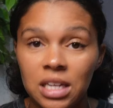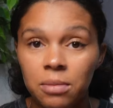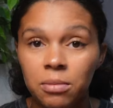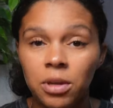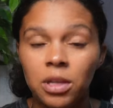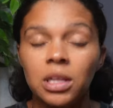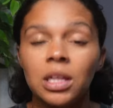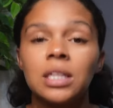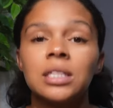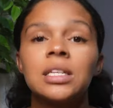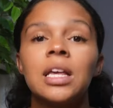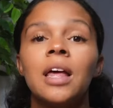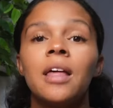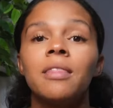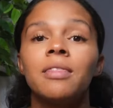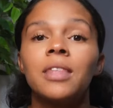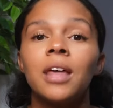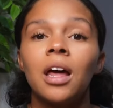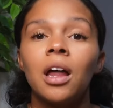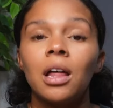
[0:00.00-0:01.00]

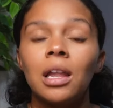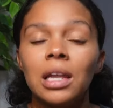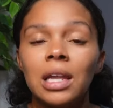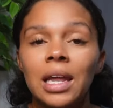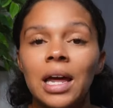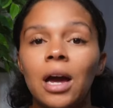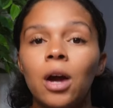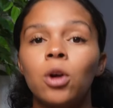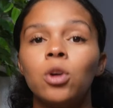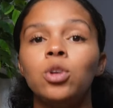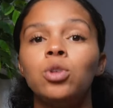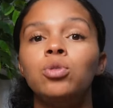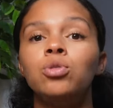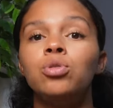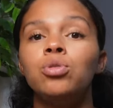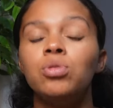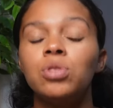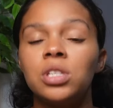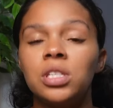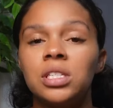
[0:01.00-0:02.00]
stimulants that
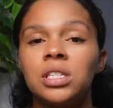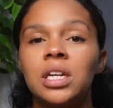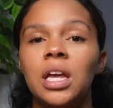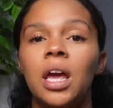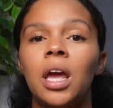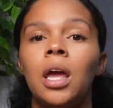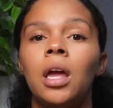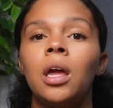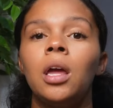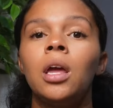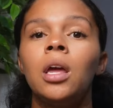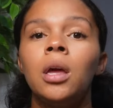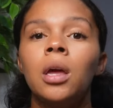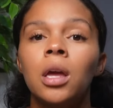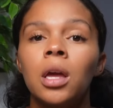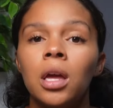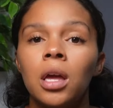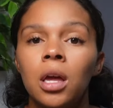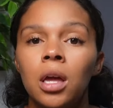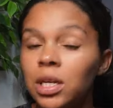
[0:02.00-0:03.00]
allow you to
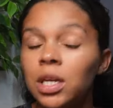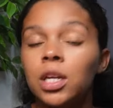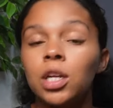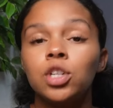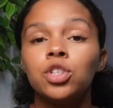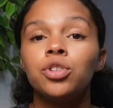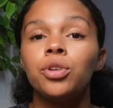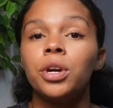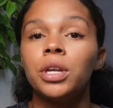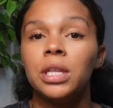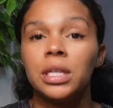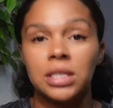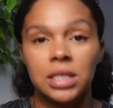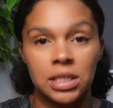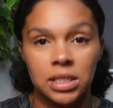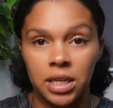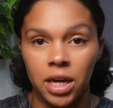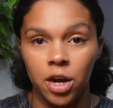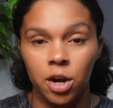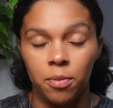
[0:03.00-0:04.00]
stay grounded
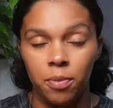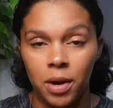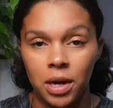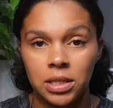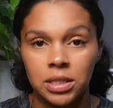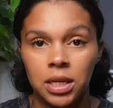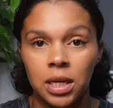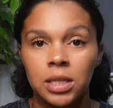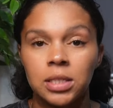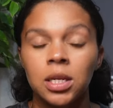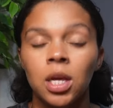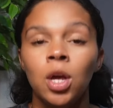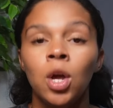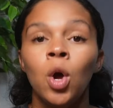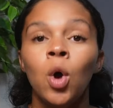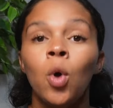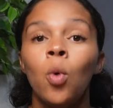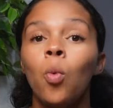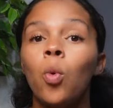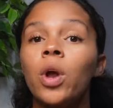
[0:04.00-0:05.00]
during this entire
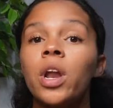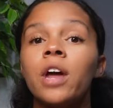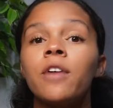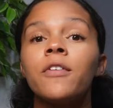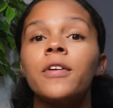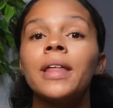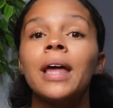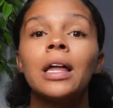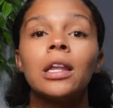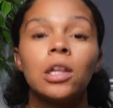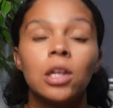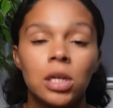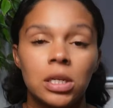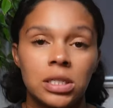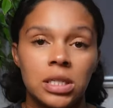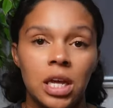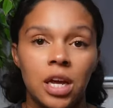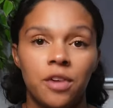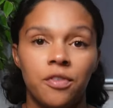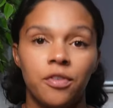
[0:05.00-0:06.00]
process. Whatever
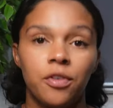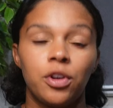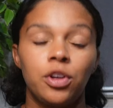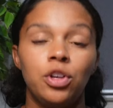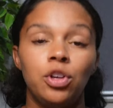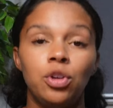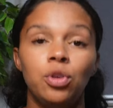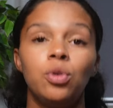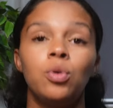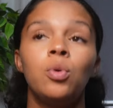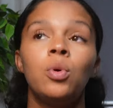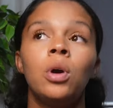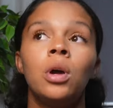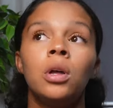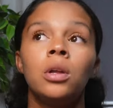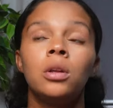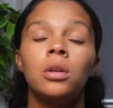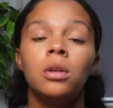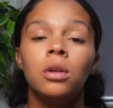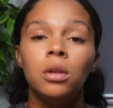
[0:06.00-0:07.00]
that looks like for
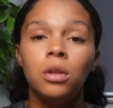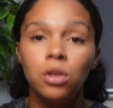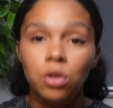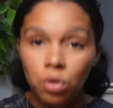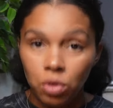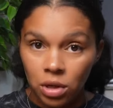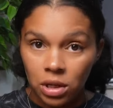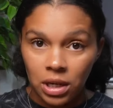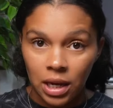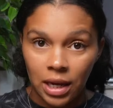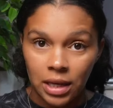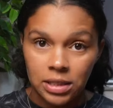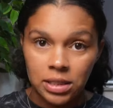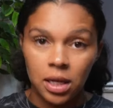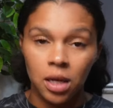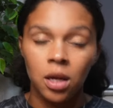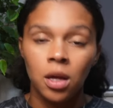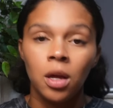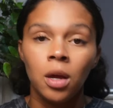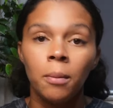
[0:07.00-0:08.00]
you,
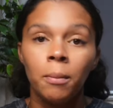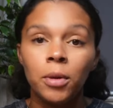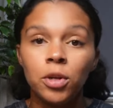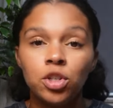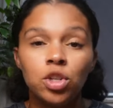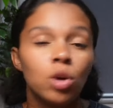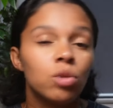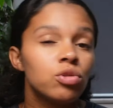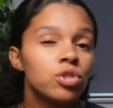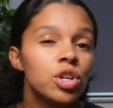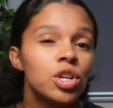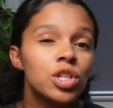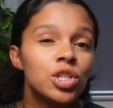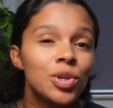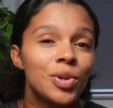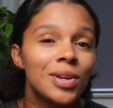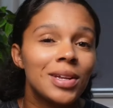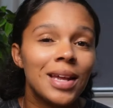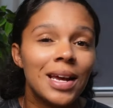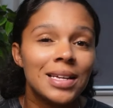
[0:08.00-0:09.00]
utilize it. But
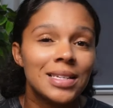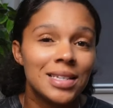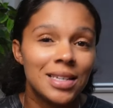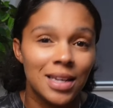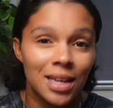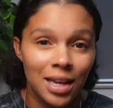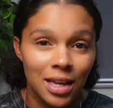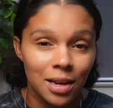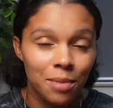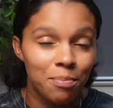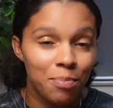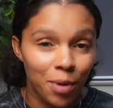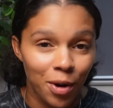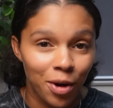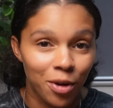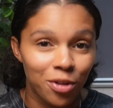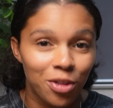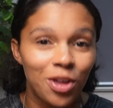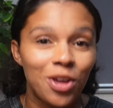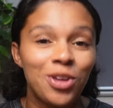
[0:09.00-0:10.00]
don't just utilize it
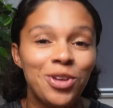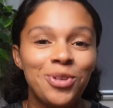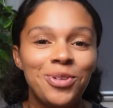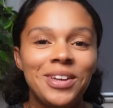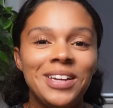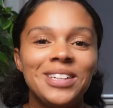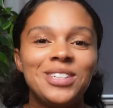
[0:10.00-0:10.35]
in birth,